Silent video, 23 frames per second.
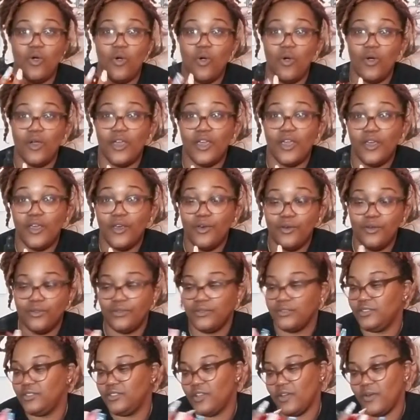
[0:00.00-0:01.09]
oil.
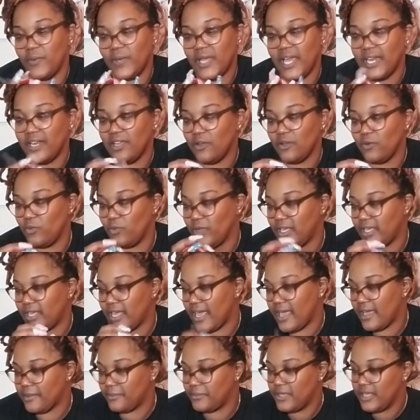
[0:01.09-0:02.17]
You know, we got to go
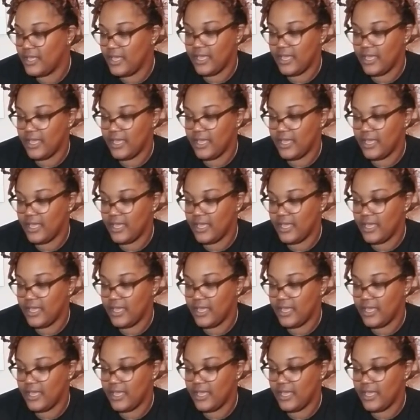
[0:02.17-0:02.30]
recap.